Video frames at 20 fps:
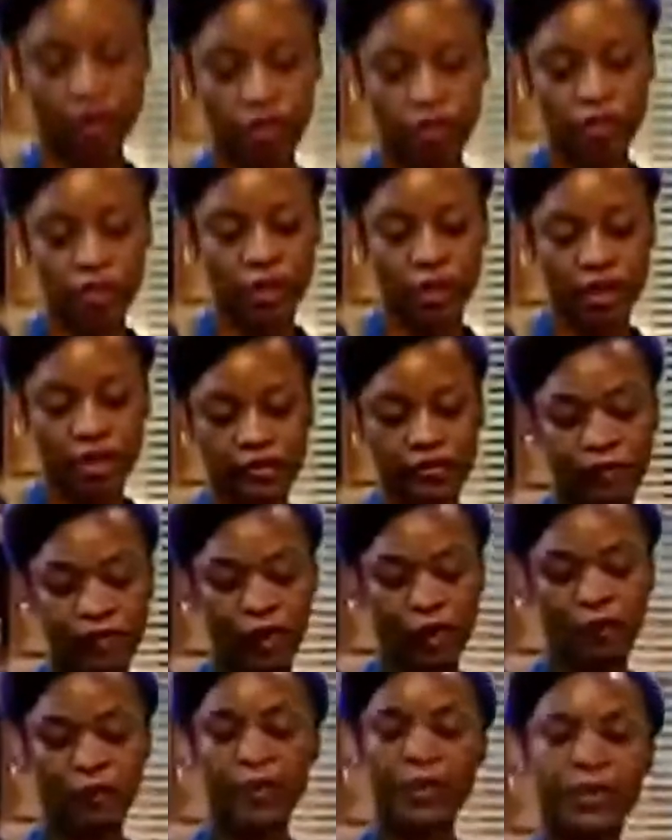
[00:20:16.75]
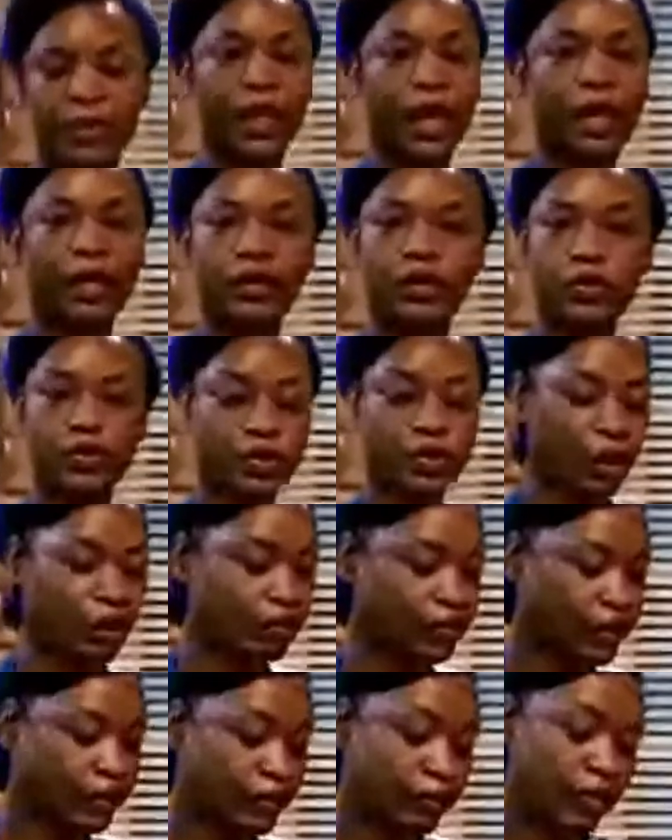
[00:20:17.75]
It's nice and firm. It's not too
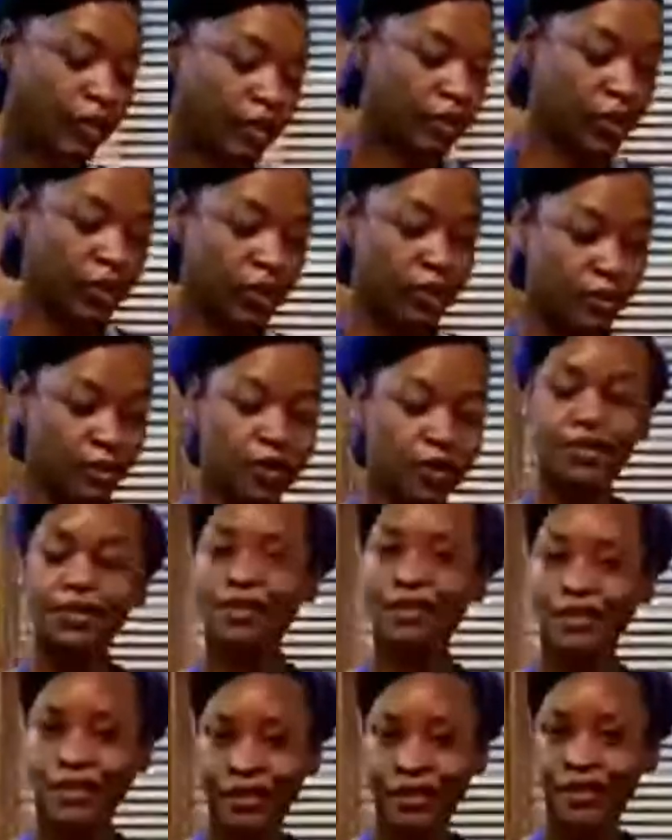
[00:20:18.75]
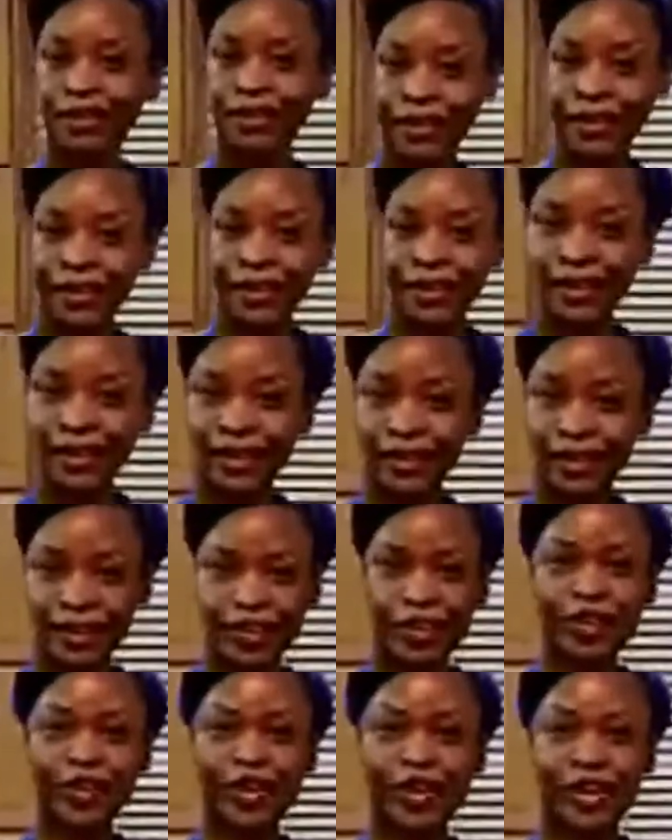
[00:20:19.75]
soft, even though this looks
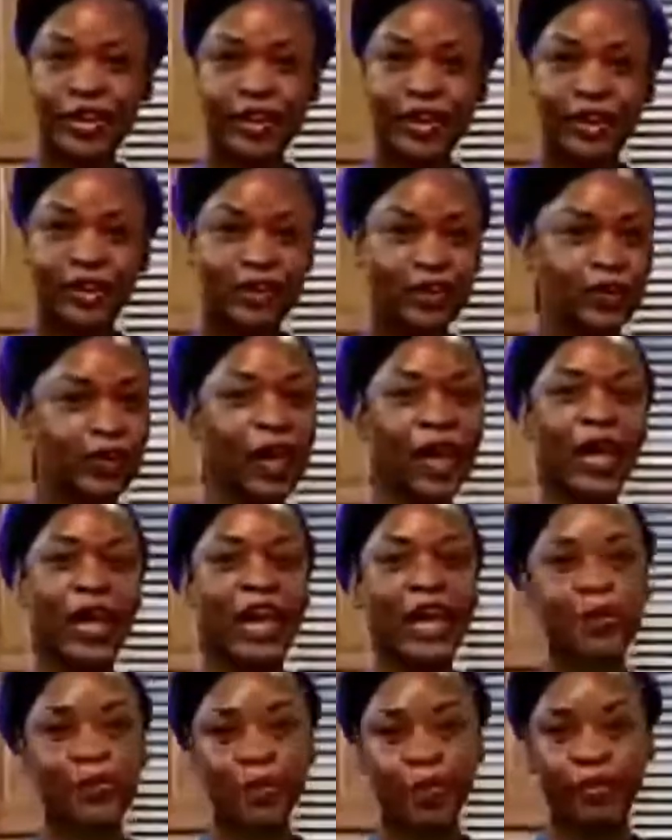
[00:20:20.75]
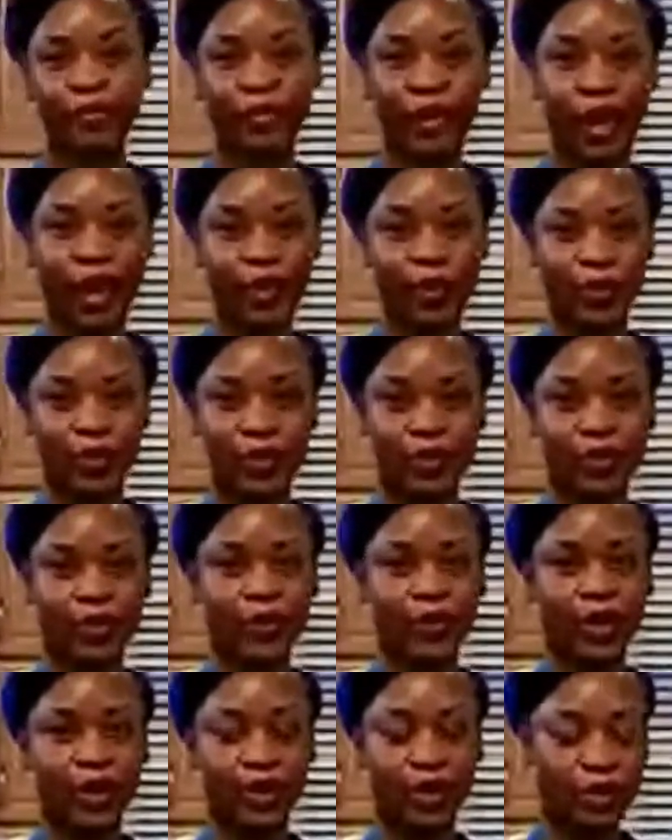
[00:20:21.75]
concerning. Do not add more flour to
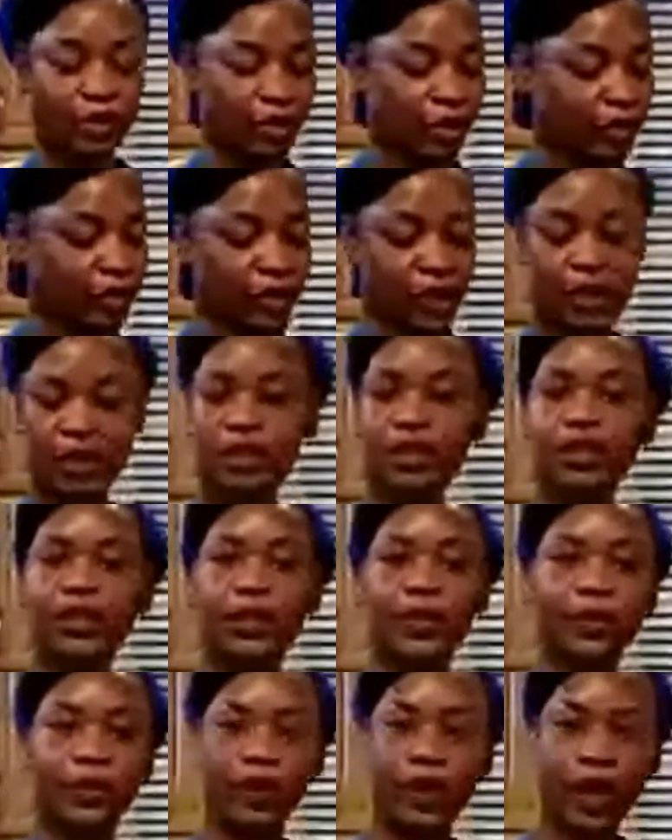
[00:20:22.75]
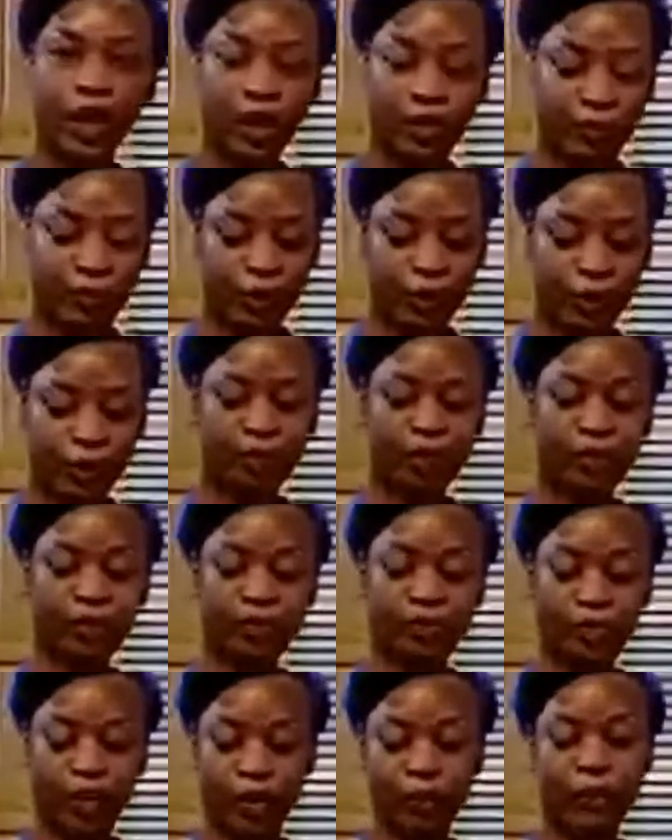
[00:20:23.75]
it. You don't need to. It will
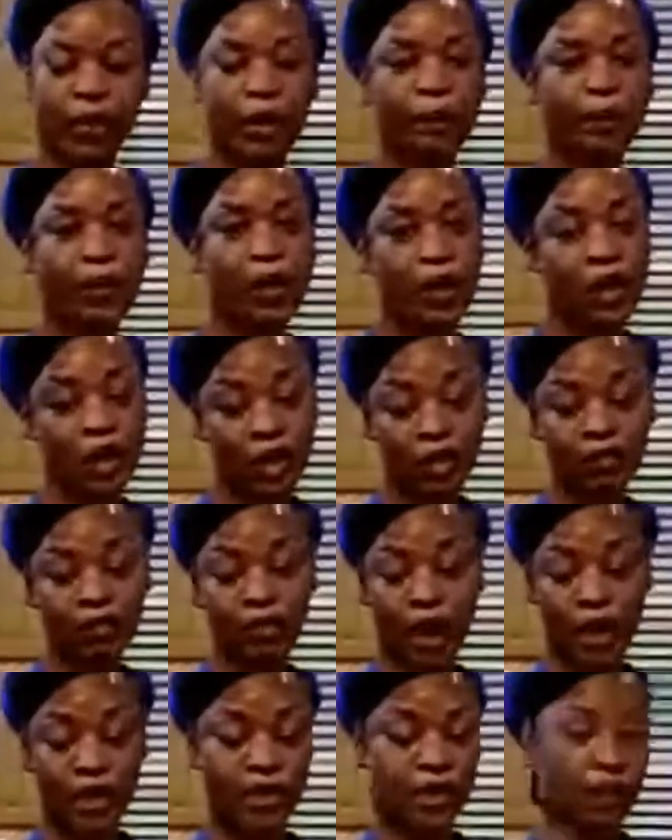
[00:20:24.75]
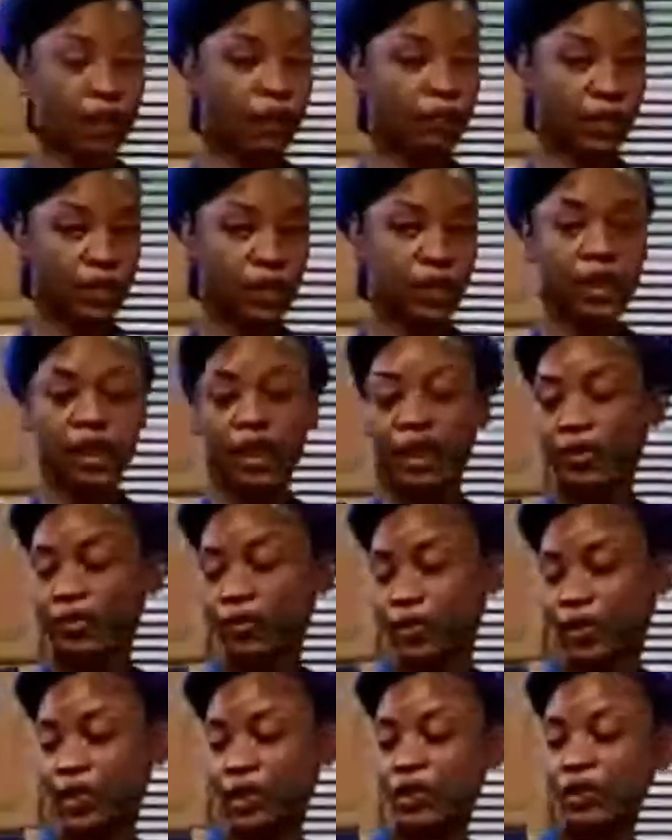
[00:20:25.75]
firm up and rise up just like
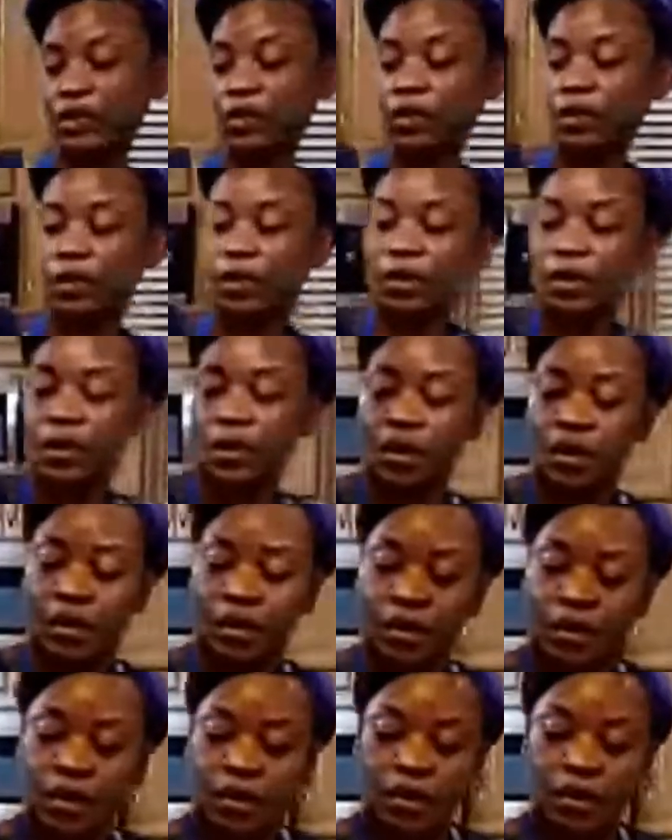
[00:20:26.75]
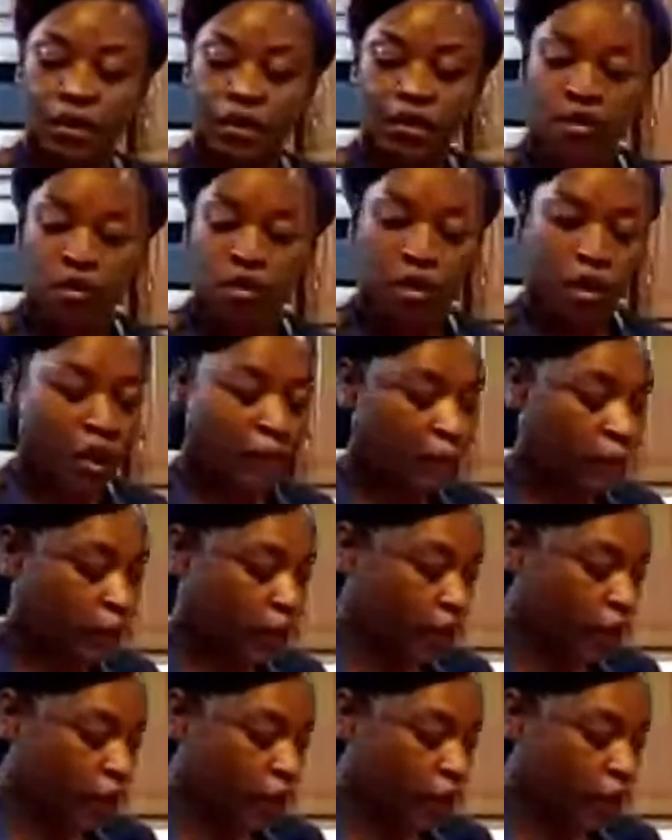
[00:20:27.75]
this. I'm going to